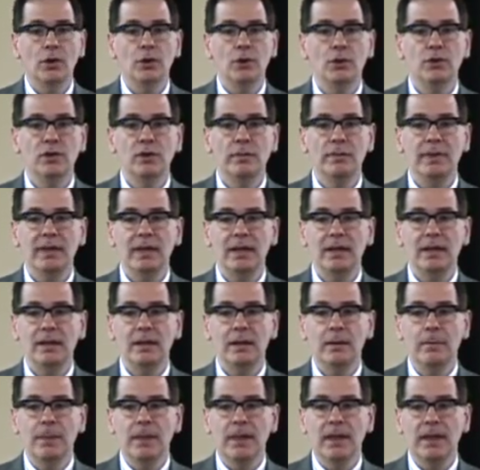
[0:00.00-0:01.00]
You could
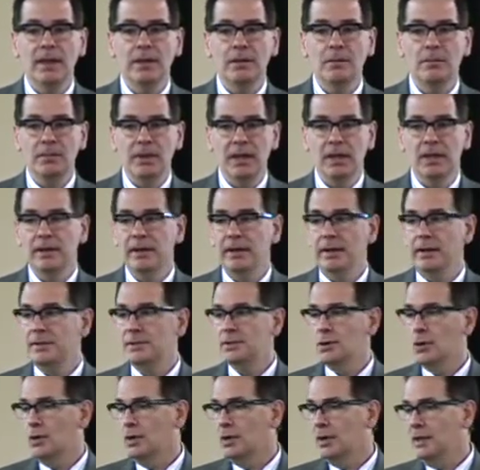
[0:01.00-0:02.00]
be in
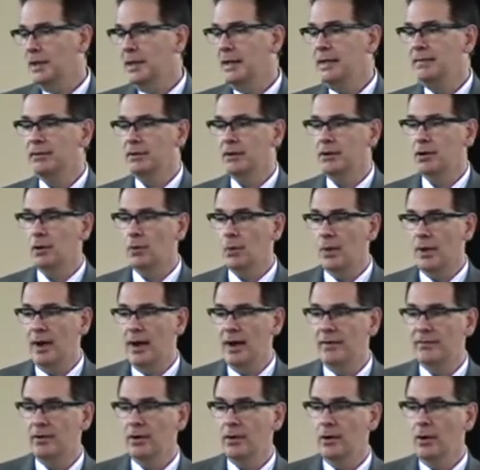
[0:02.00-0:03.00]
Billings or Cleveland or
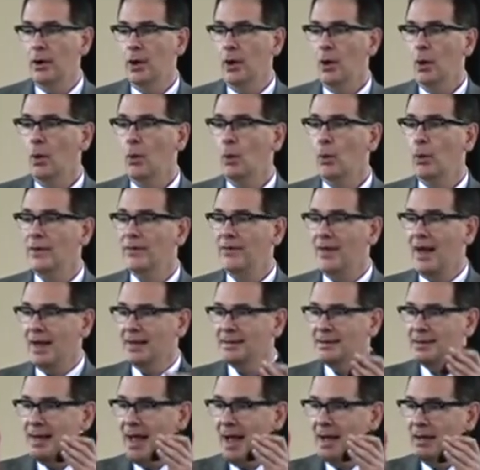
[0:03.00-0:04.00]
whatever, with
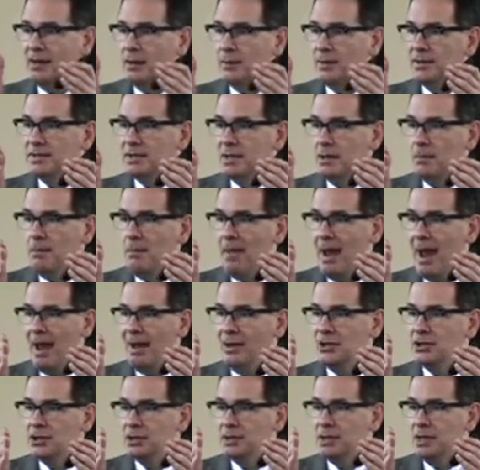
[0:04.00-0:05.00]
that stat, there was some
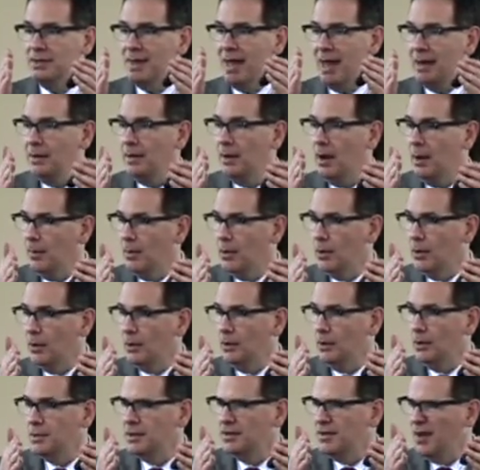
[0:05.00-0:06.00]
magic to that number,
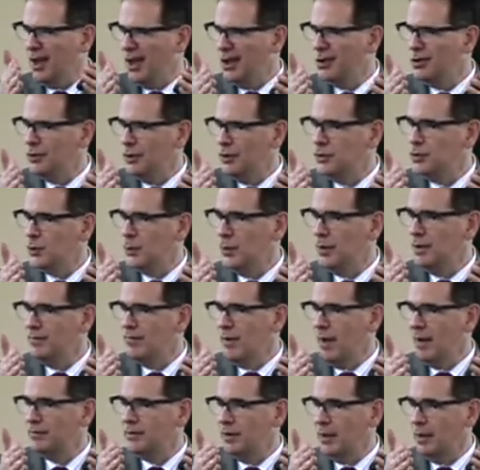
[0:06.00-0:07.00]
with 125
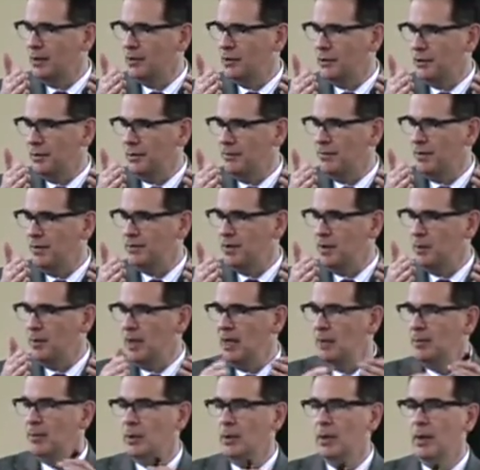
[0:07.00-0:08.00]
to 150
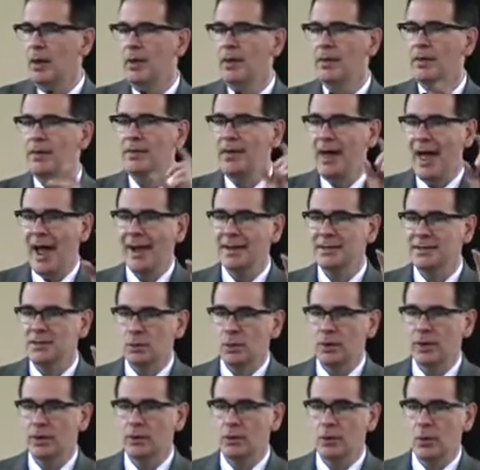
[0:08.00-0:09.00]
people.
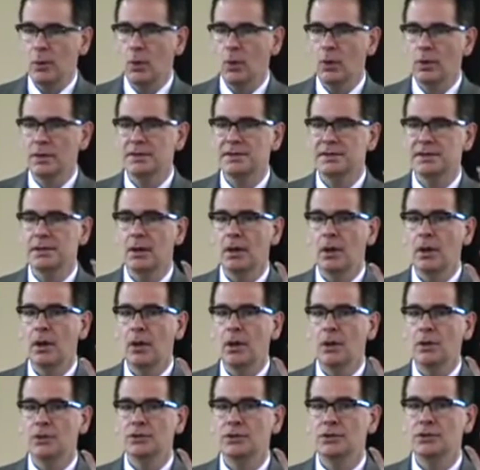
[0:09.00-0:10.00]
That's when courts
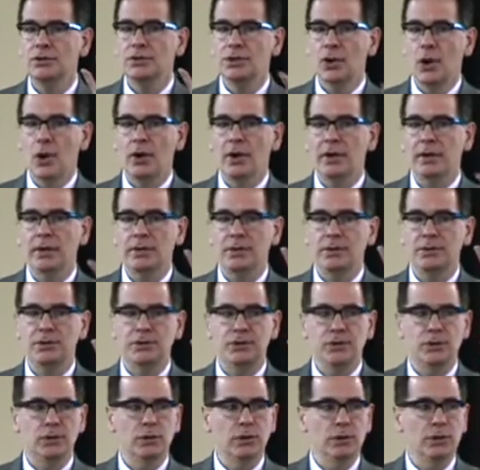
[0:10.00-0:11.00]
started
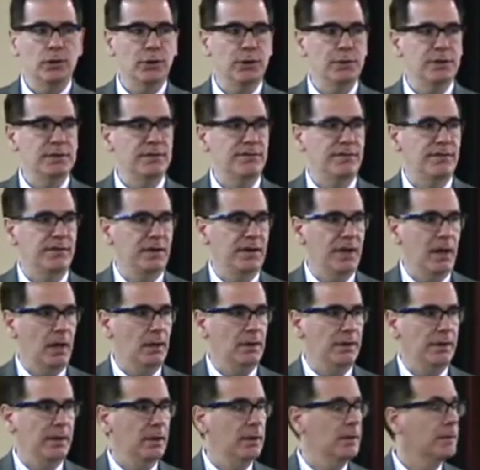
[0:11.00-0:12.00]
to lose
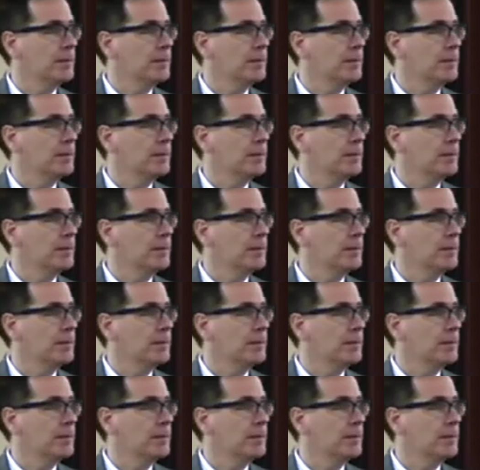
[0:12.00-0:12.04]
fidelity.